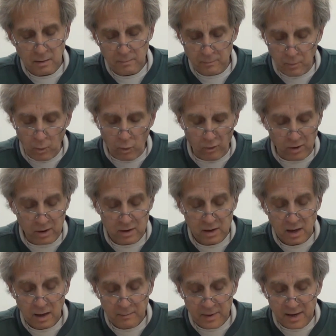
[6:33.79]
more
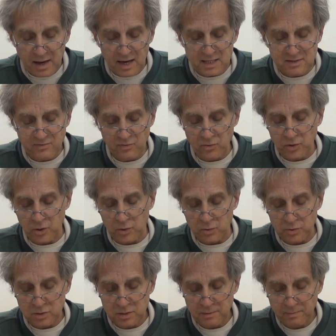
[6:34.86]
because of their
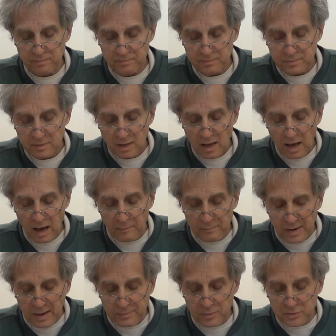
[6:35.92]
use, and
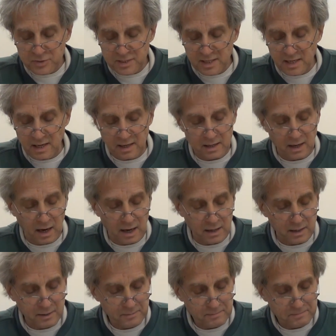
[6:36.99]
people seeking God.